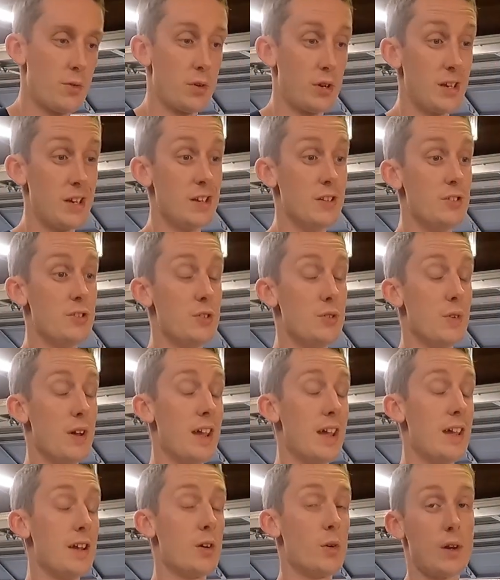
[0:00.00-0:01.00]
So we're going to need to
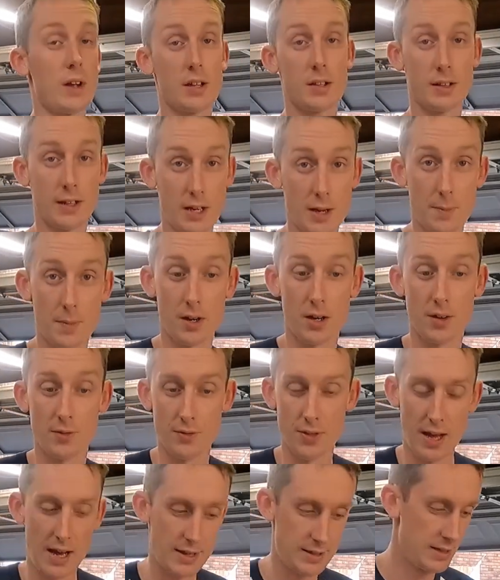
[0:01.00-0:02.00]
do a quick cleanup
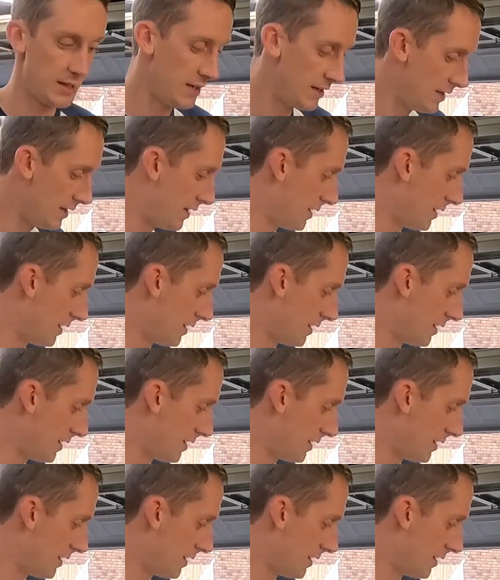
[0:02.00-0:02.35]
of that